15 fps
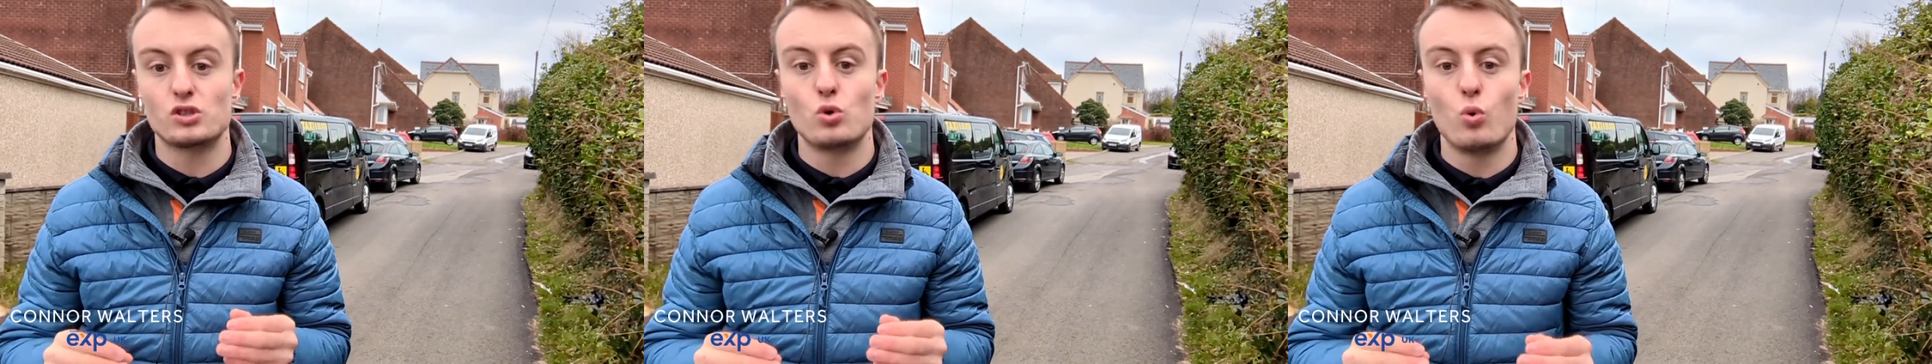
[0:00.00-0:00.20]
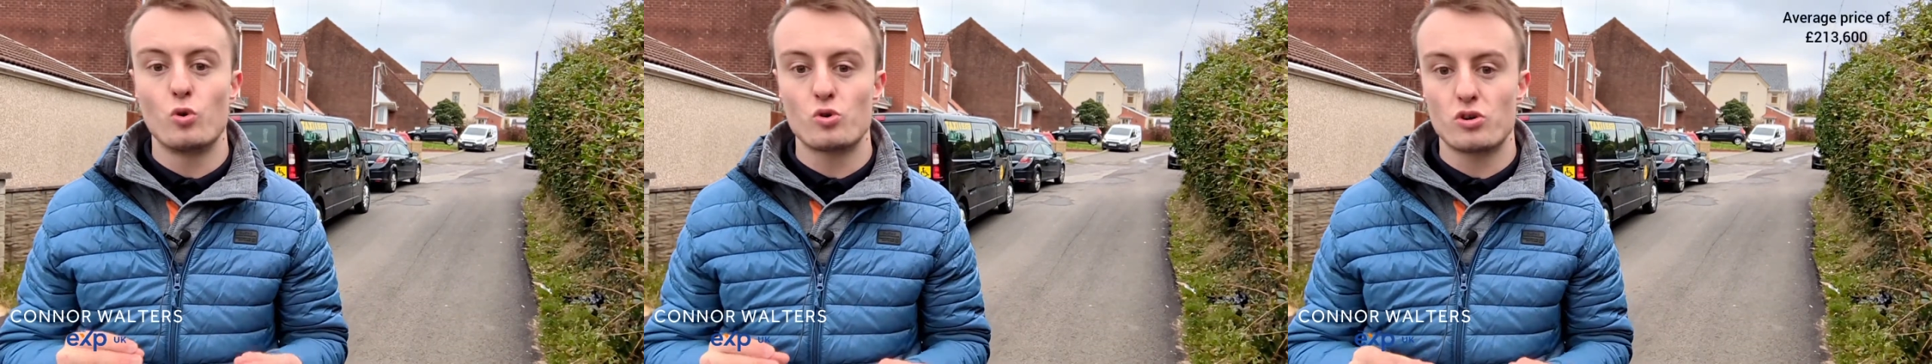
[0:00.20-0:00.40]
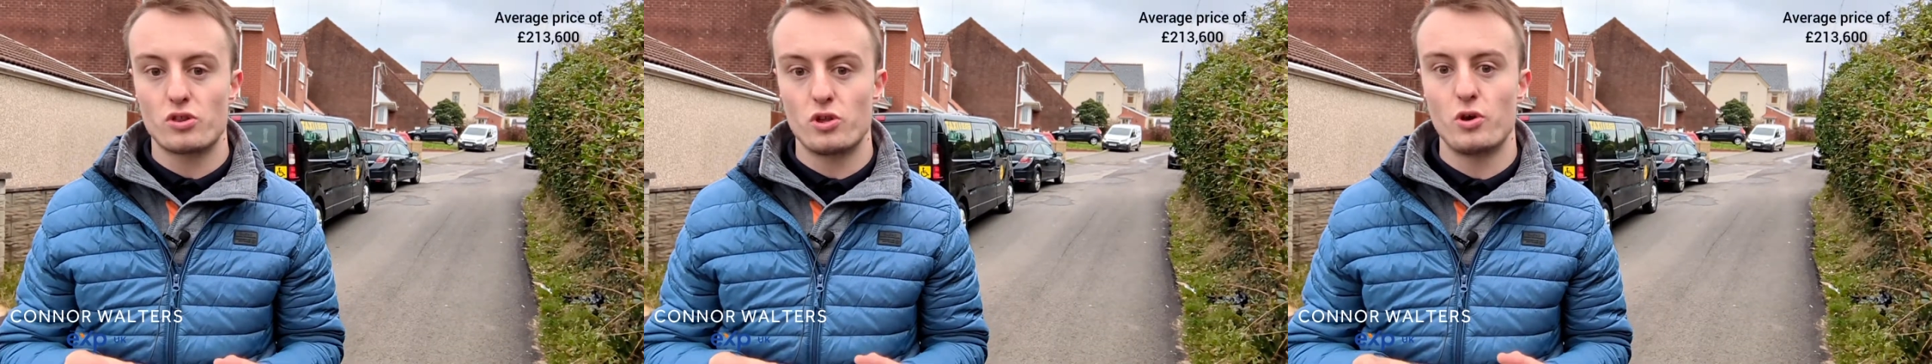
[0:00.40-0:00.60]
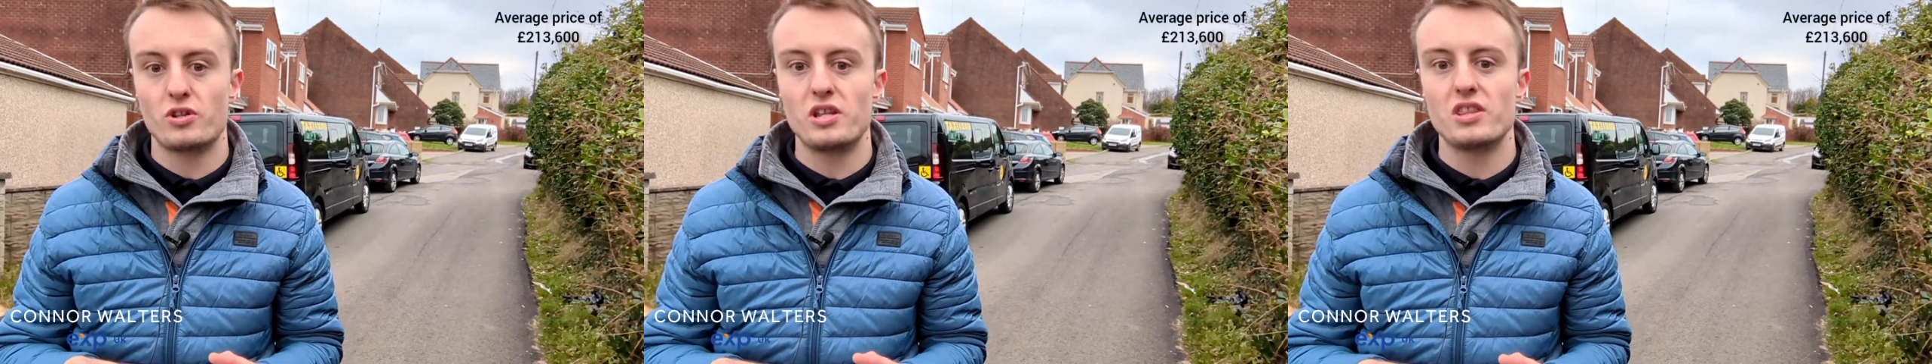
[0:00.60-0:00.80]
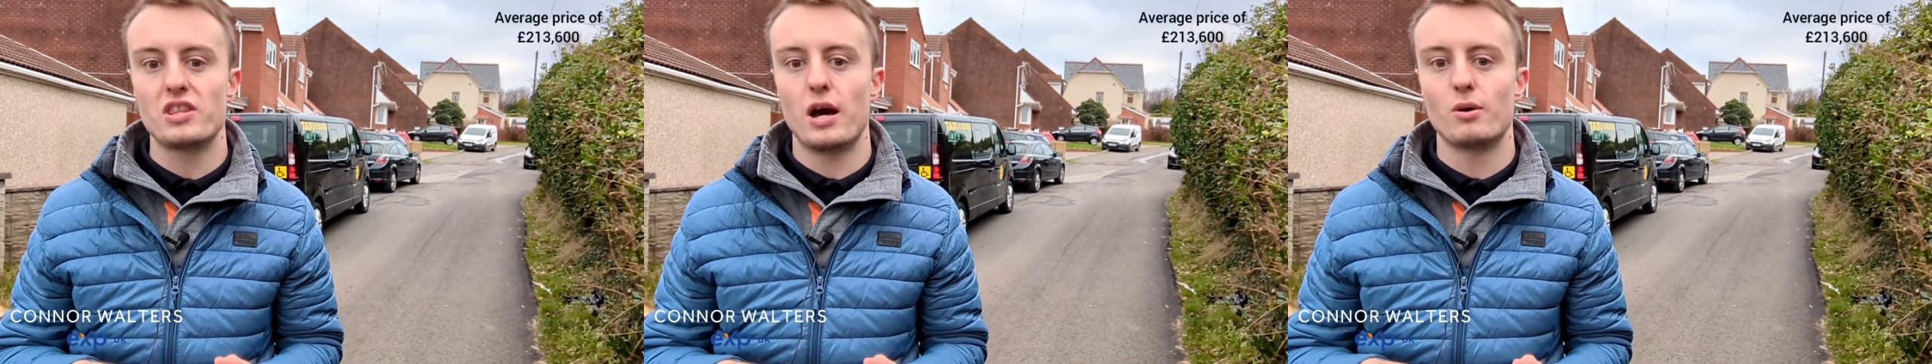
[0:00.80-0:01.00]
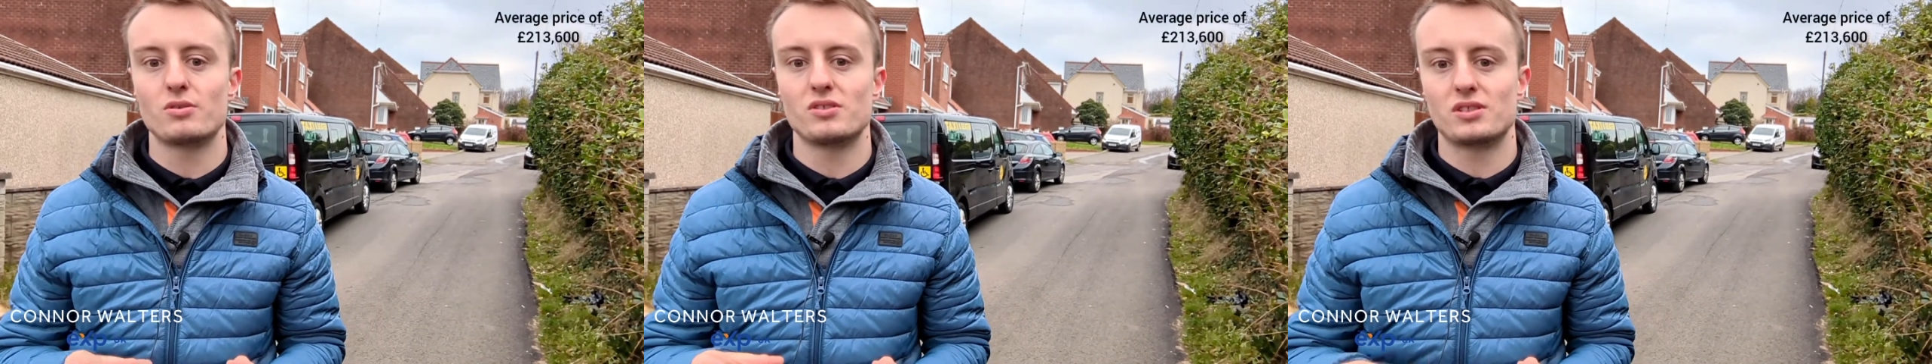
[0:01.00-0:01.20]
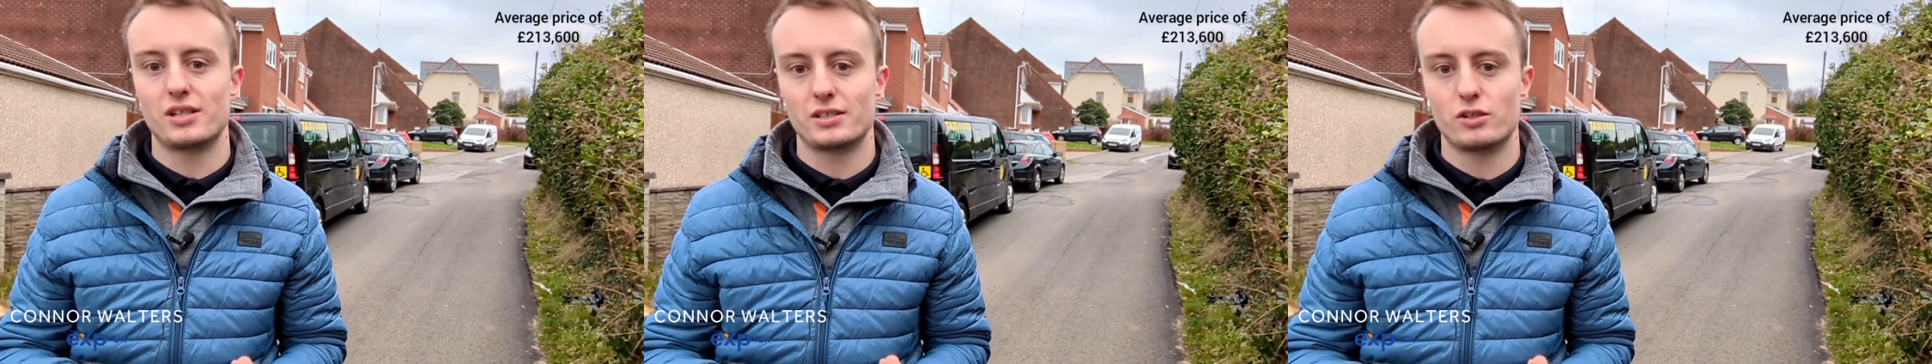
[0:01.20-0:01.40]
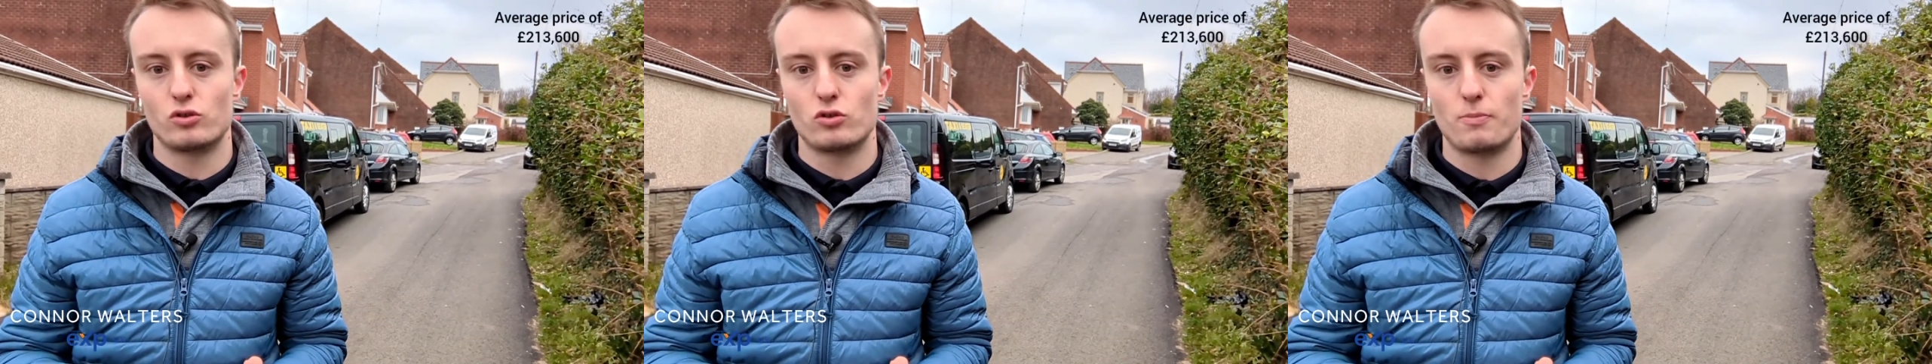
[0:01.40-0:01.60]

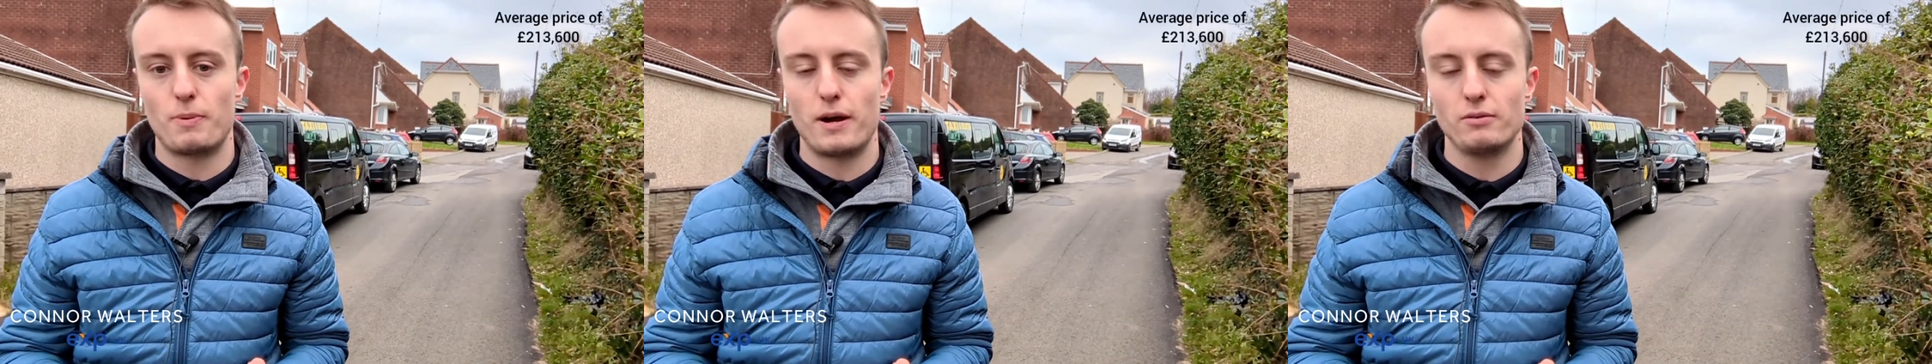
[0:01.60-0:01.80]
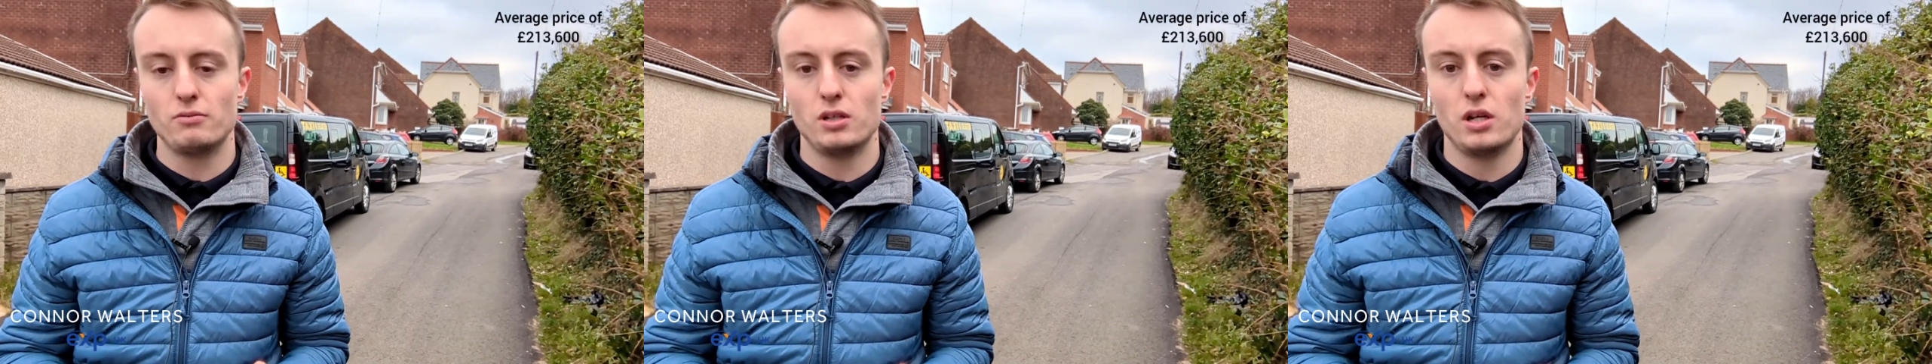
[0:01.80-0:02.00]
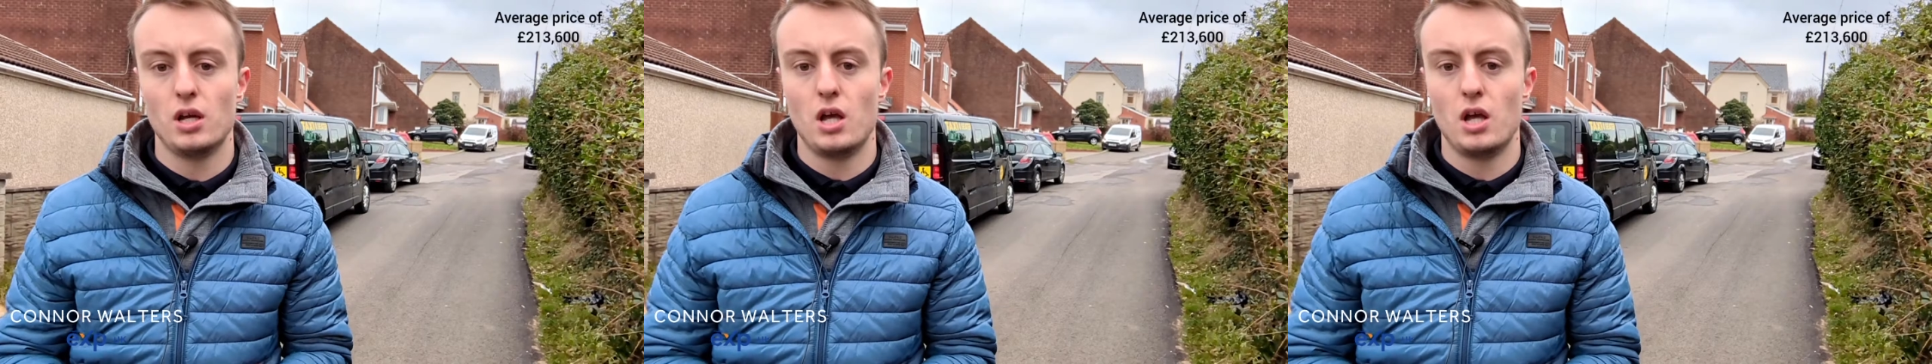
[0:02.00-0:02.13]
£213,600.